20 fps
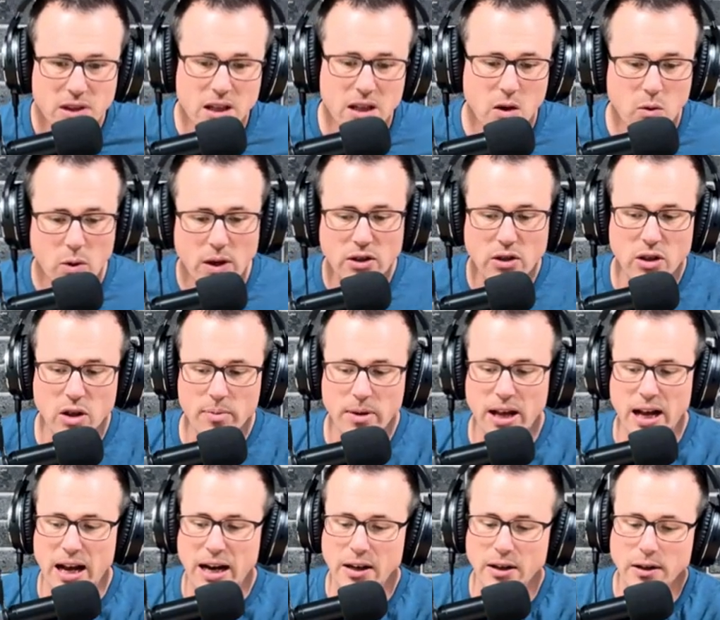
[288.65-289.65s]
You know, rates a little
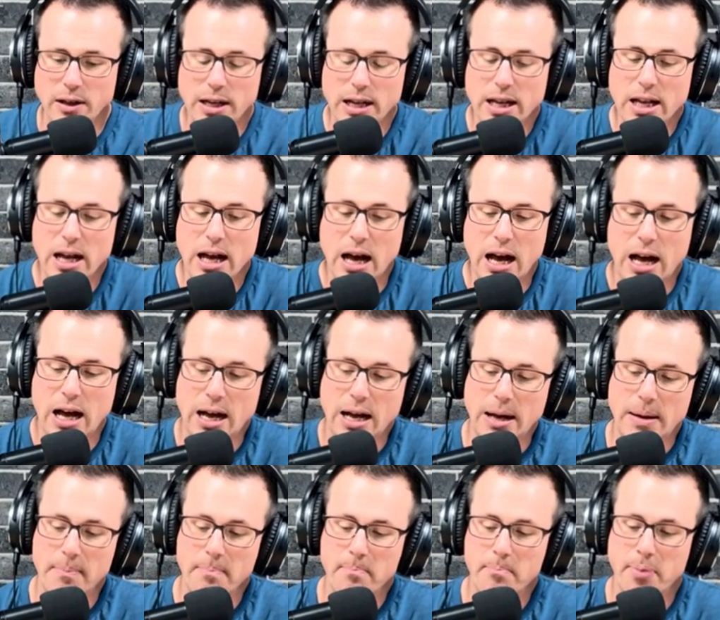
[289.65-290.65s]
bit higher,
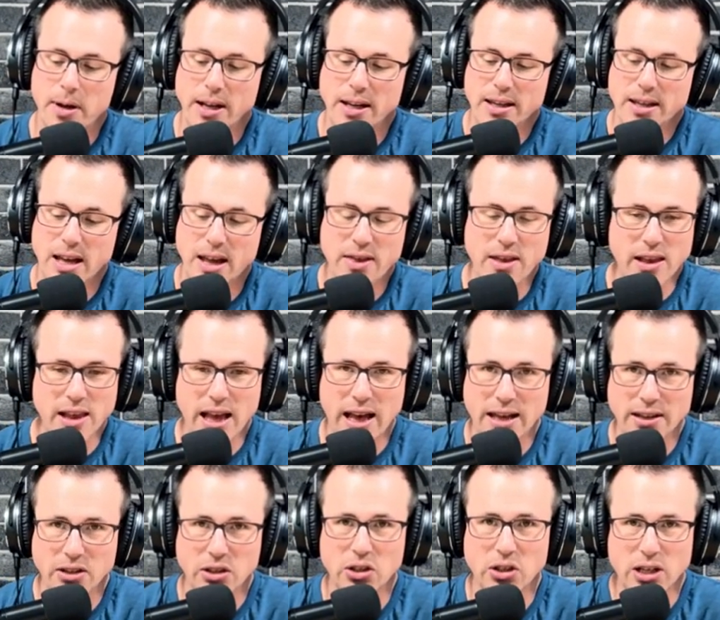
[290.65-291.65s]
um, but
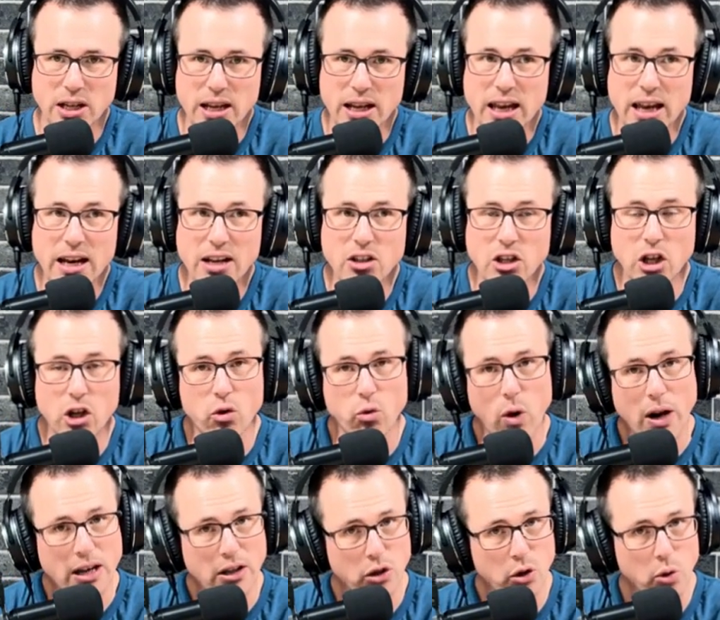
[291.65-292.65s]
nonetheless, it is a
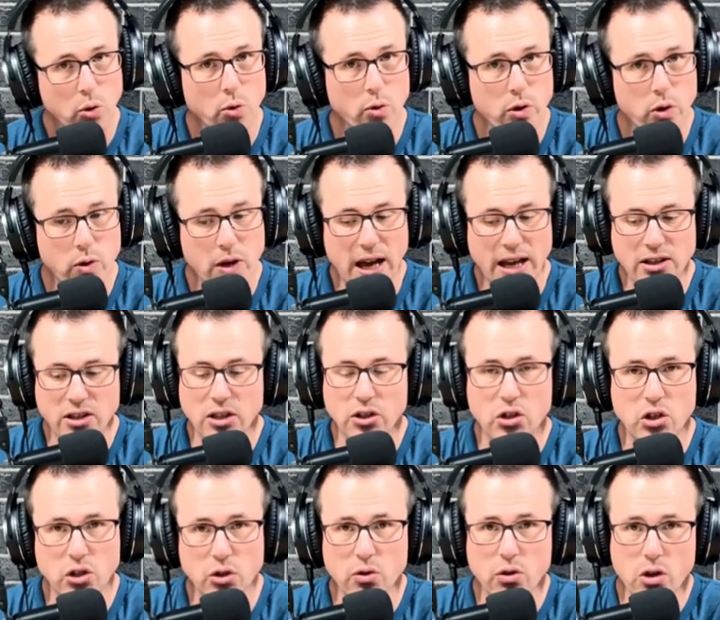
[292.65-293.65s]
great tool you guys can
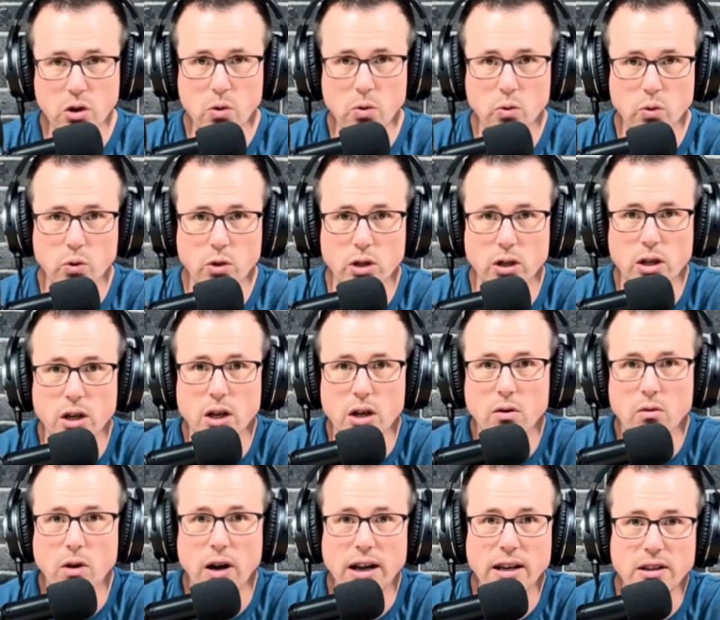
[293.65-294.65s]
still use,
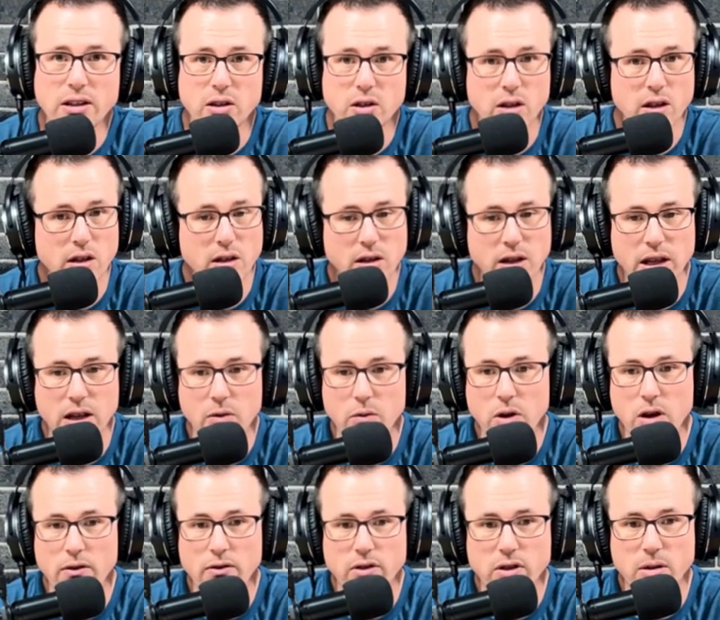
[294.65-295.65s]
right, to get
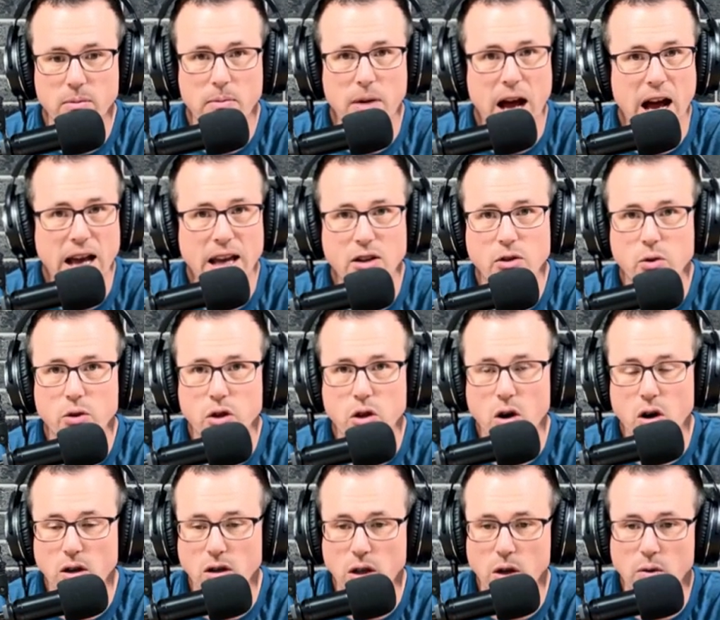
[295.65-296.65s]
rid of some high-interest
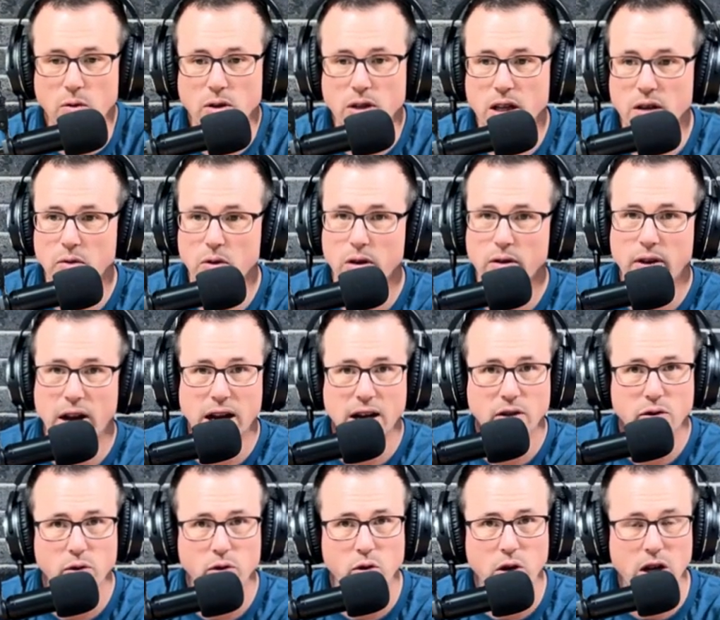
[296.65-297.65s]
car loans, get rid of
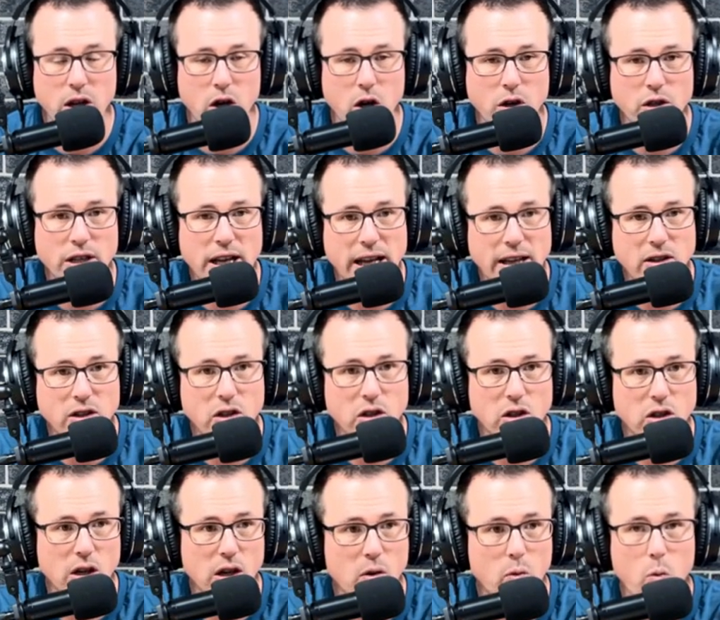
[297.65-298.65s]
high-interest credit card
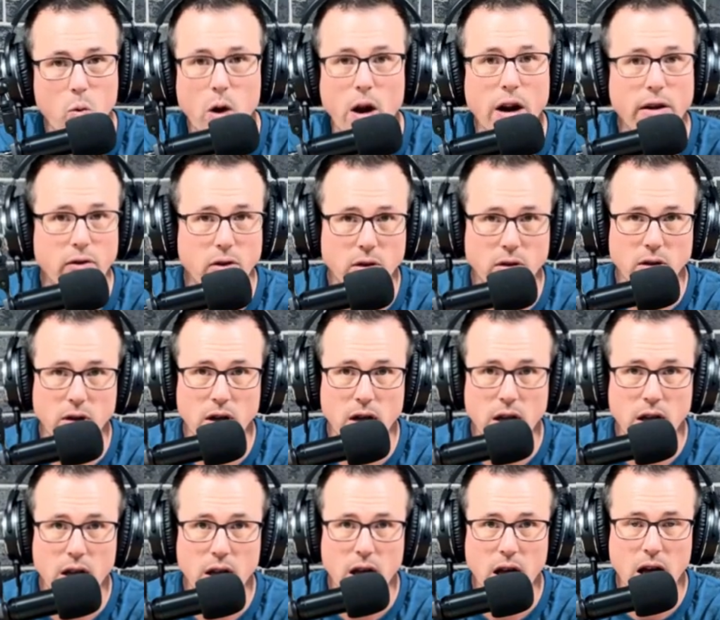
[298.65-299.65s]
debts, uh, whatever
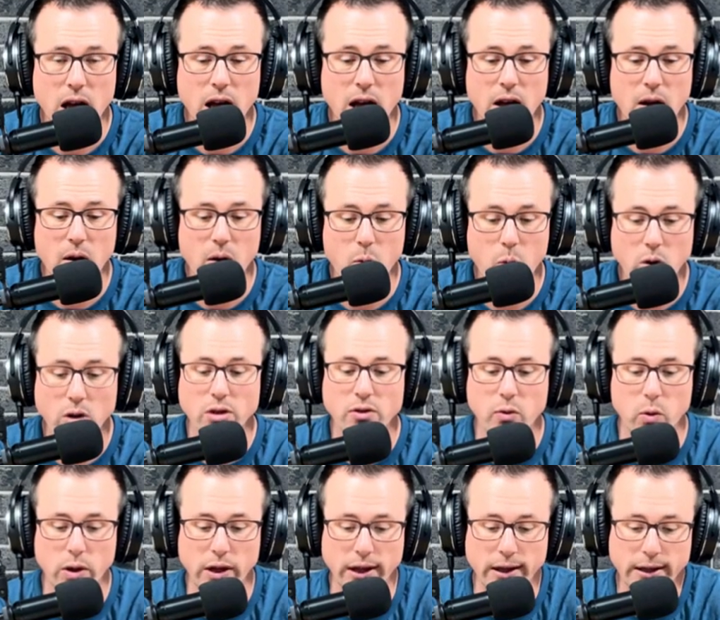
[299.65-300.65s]
uh, works
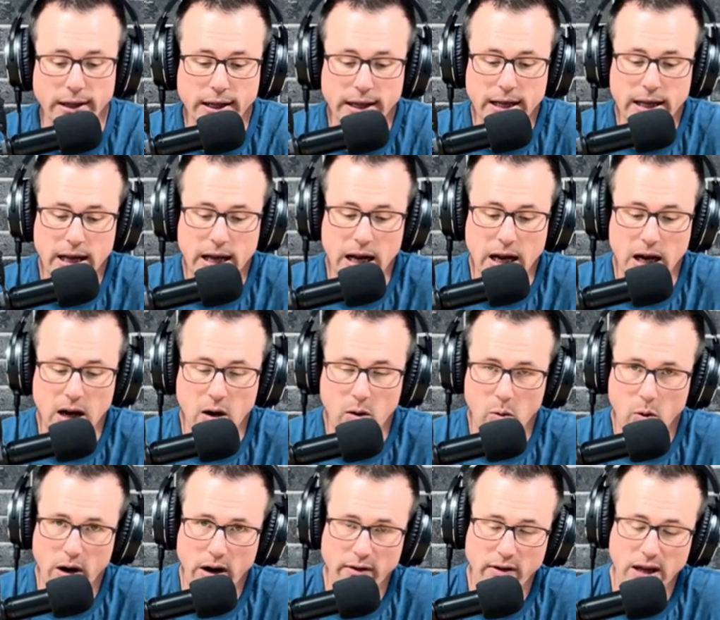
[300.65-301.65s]
for you, uh, or
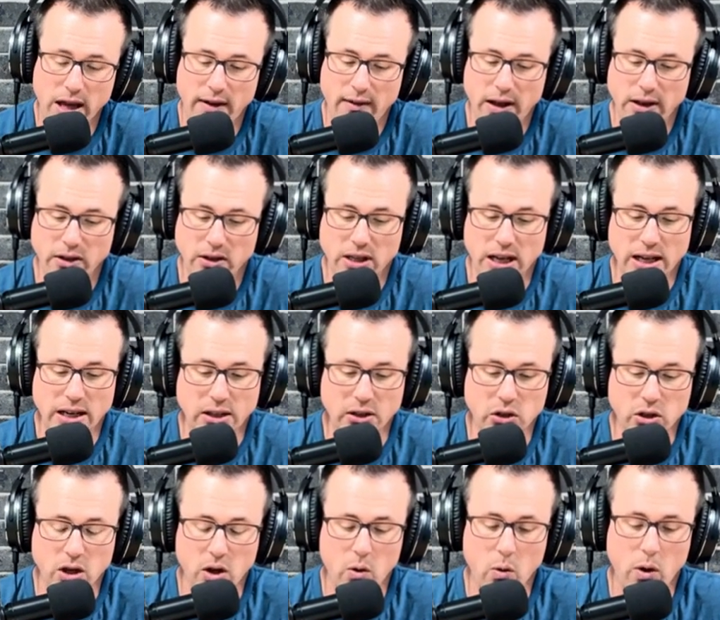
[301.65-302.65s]
whatever you have outstanding.
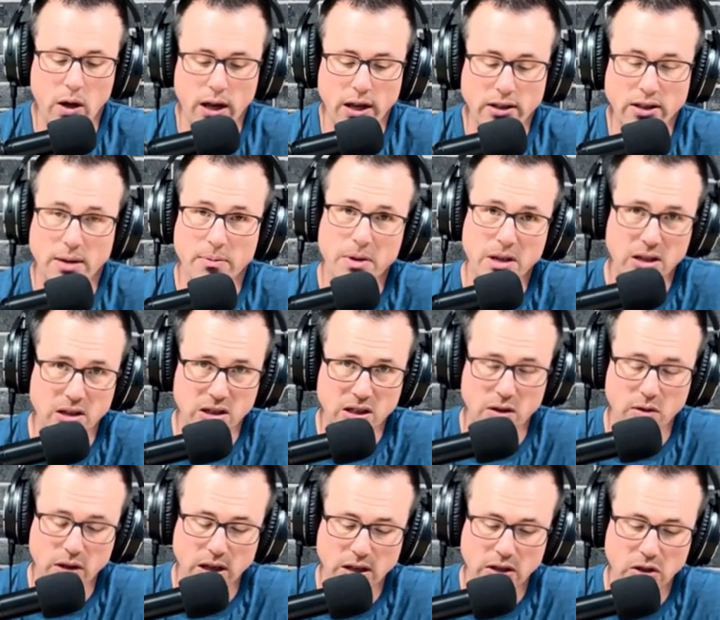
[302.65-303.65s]
So uh, something to
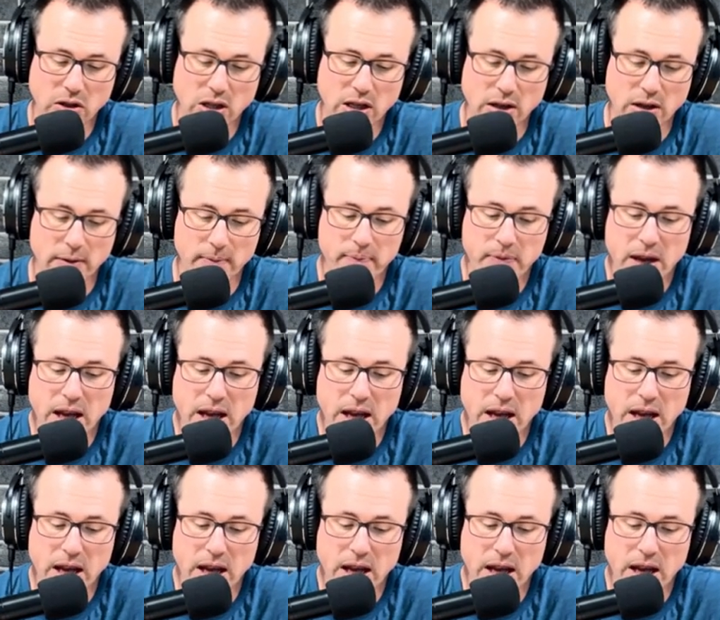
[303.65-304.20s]
still consider.